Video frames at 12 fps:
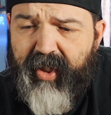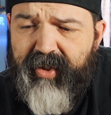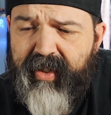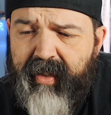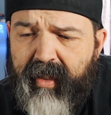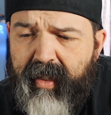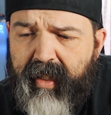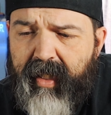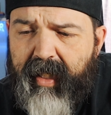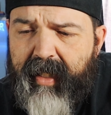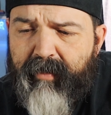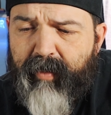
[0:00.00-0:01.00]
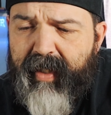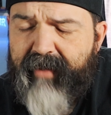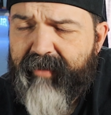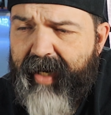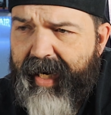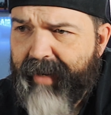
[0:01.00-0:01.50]
charging and
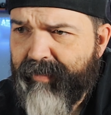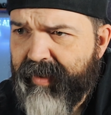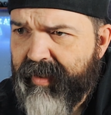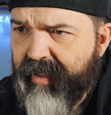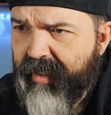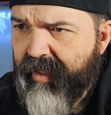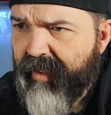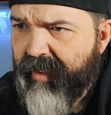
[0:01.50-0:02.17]
whatever happened